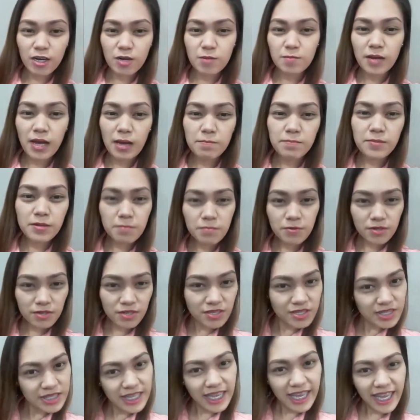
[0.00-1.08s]
um, happy
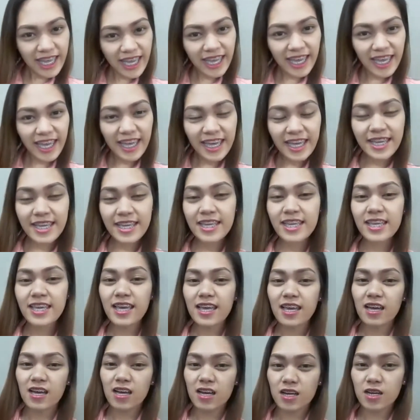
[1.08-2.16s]
birthday.
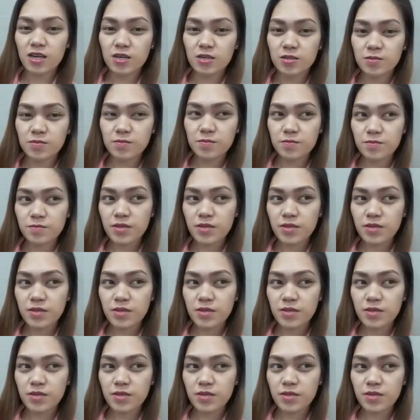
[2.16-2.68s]
Um,